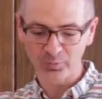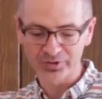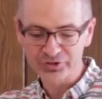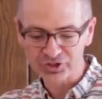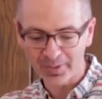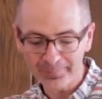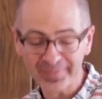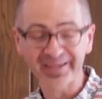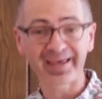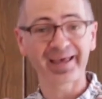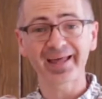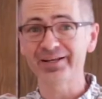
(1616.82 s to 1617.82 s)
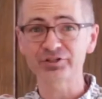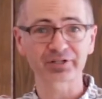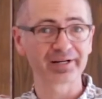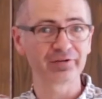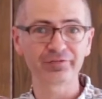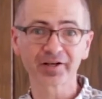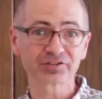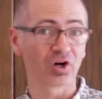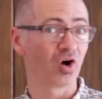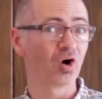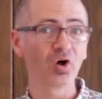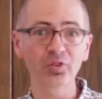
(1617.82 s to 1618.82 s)
We're jumping ahead and trying to fix
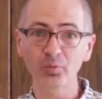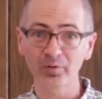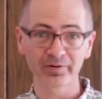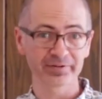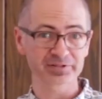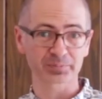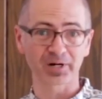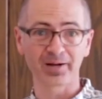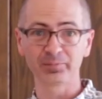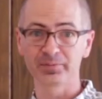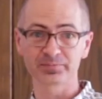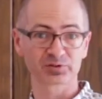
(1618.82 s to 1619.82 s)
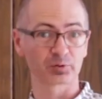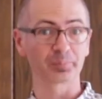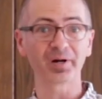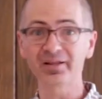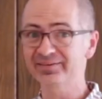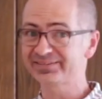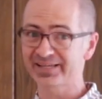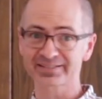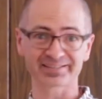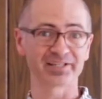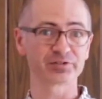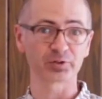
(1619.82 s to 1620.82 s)
all the world's problems through
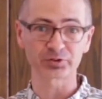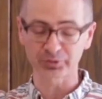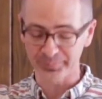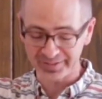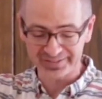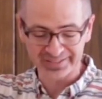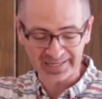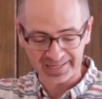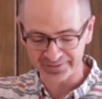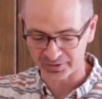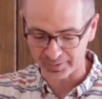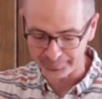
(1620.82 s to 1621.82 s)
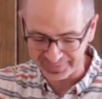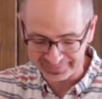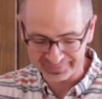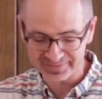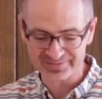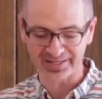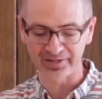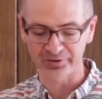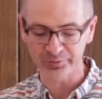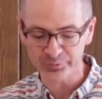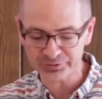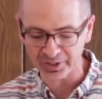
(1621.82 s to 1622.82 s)
politics and social media and our opinions
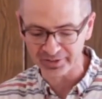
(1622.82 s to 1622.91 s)
and news